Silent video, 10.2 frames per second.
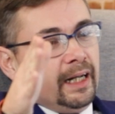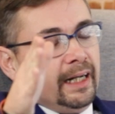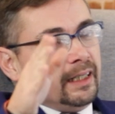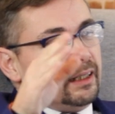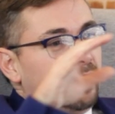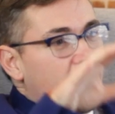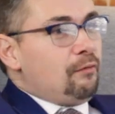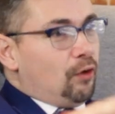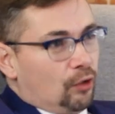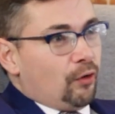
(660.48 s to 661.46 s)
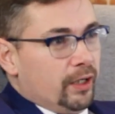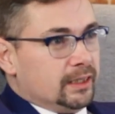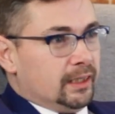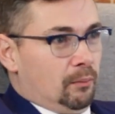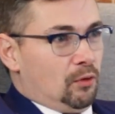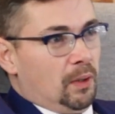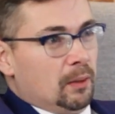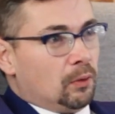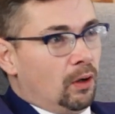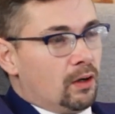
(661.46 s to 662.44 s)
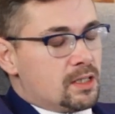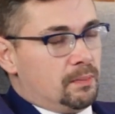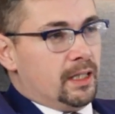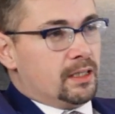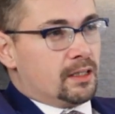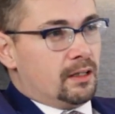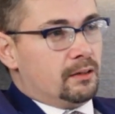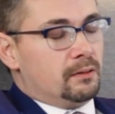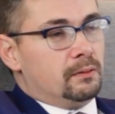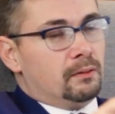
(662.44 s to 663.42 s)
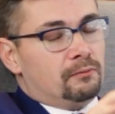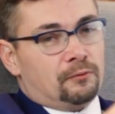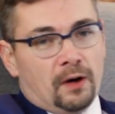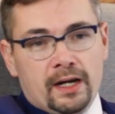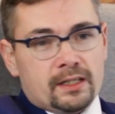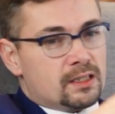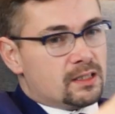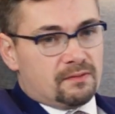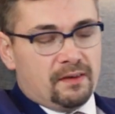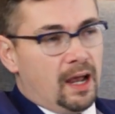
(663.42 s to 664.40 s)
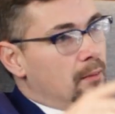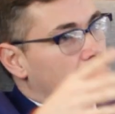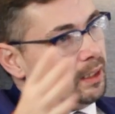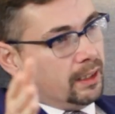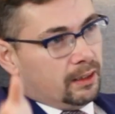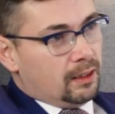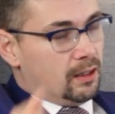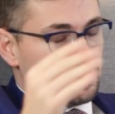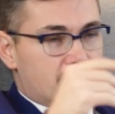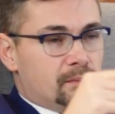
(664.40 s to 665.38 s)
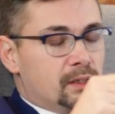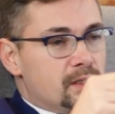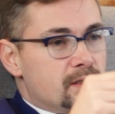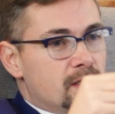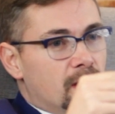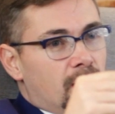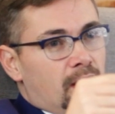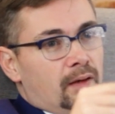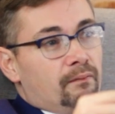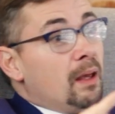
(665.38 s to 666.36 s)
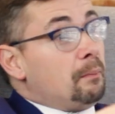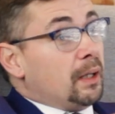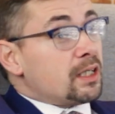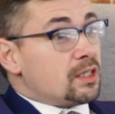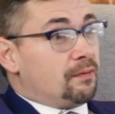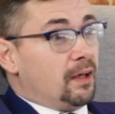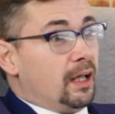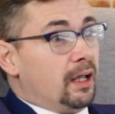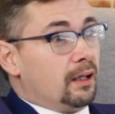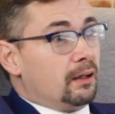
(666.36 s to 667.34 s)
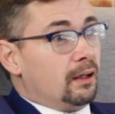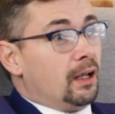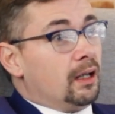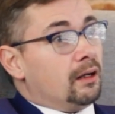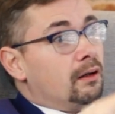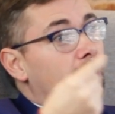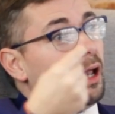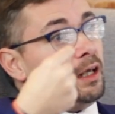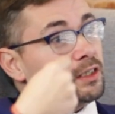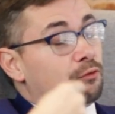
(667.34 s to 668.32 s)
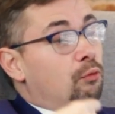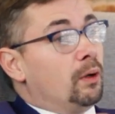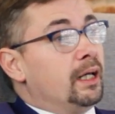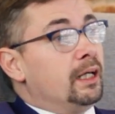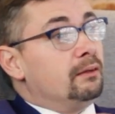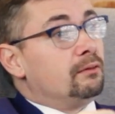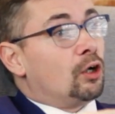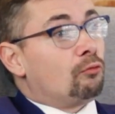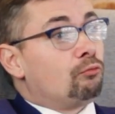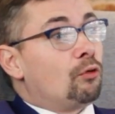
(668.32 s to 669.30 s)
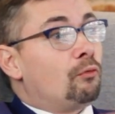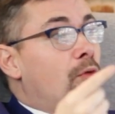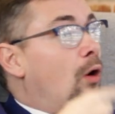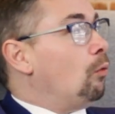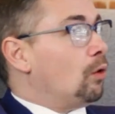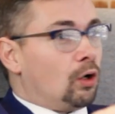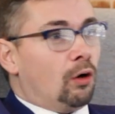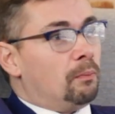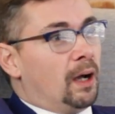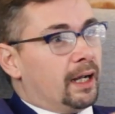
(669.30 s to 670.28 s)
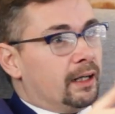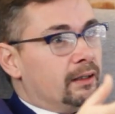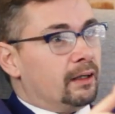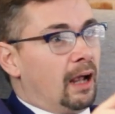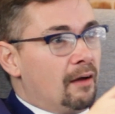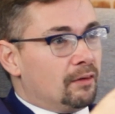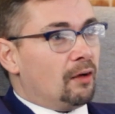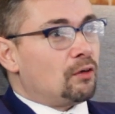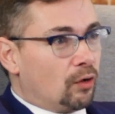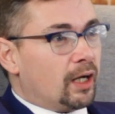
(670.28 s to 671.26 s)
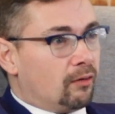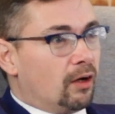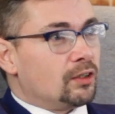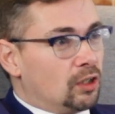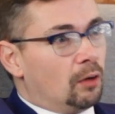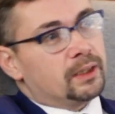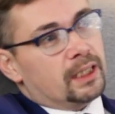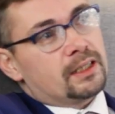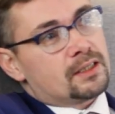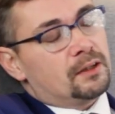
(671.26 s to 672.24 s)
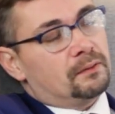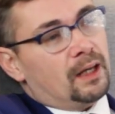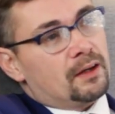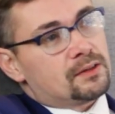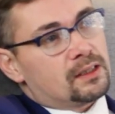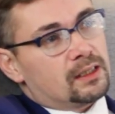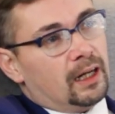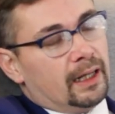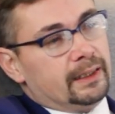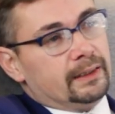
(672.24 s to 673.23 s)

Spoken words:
in the ever increasing number of people that I speak to, friends, family, customers, their biggest fear is if we roll the clock back and have another credit crunch like we did in 2008.